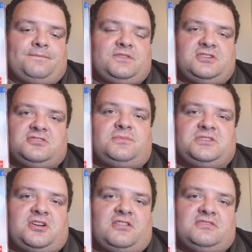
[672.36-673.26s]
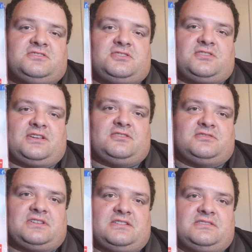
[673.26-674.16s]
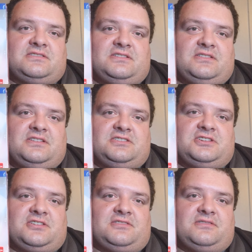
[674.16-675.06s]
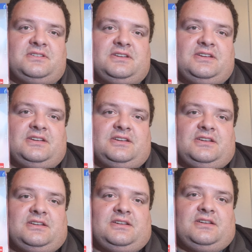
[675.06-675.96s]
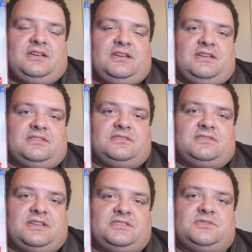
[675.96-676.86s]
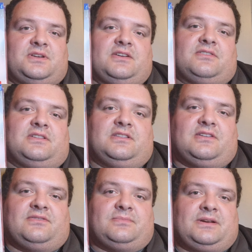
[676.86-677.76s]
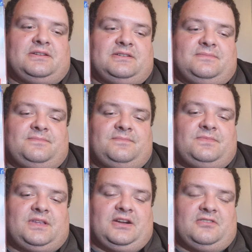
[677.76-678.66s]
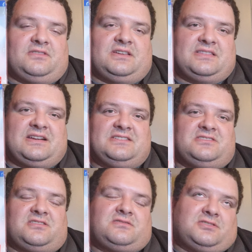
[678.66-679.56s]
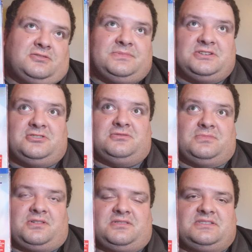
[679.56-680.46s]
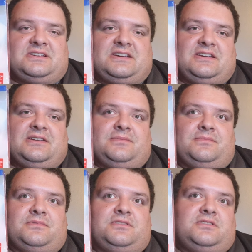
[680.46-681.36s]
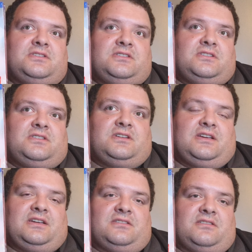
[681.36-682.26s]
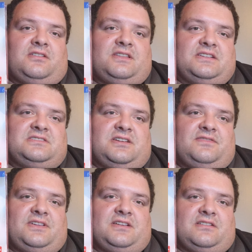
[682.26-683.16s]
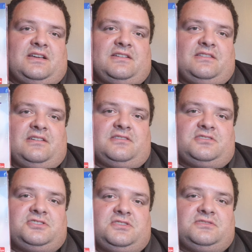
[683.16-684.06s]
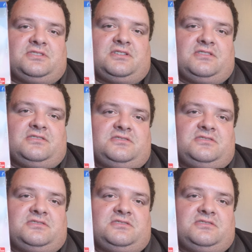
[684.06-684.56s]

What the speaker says: There's so much heart and soul that goes on in this show. And that's what I really love about it. I don't like that it's all gloom and doom all the time and all that stuff like a lot of the other shows are.